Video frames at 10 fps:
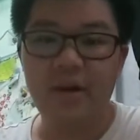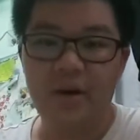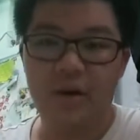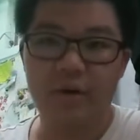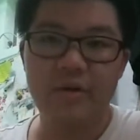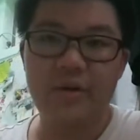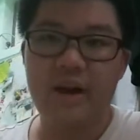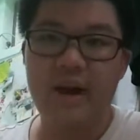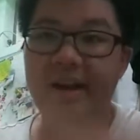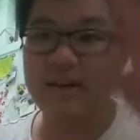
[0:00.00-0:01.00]
or
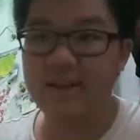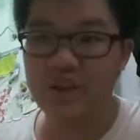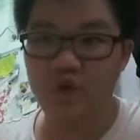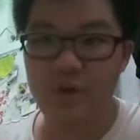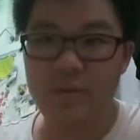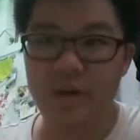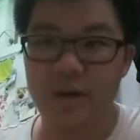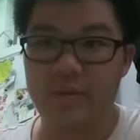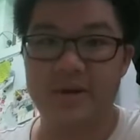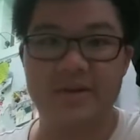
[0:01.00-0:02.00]
an Extreme
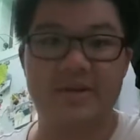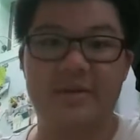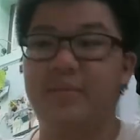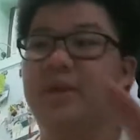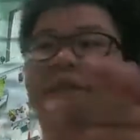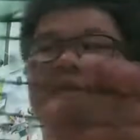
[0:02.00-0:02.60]
Gundam custom. Like,